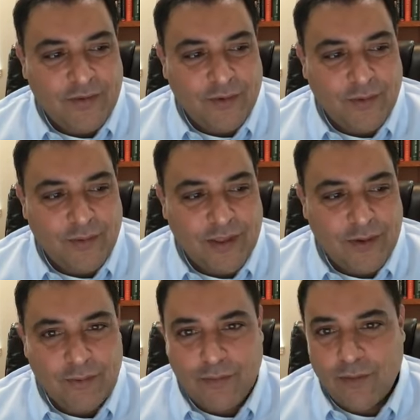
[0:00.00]
So
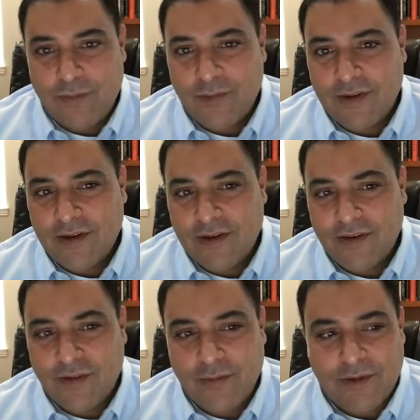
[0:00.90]
thank you for
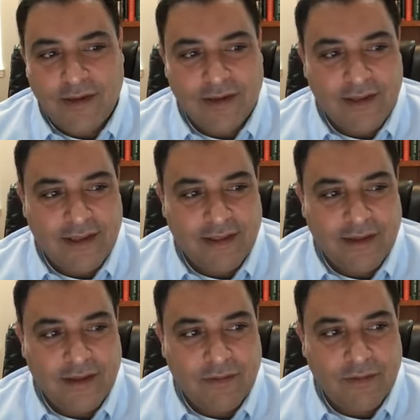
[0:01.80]
contributing and
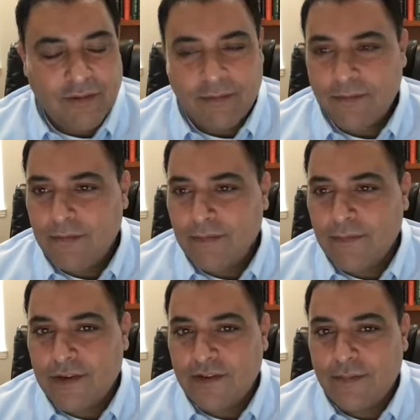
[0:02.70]
thank you for
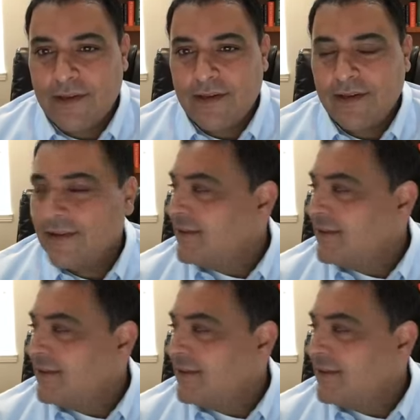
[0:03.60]
participating.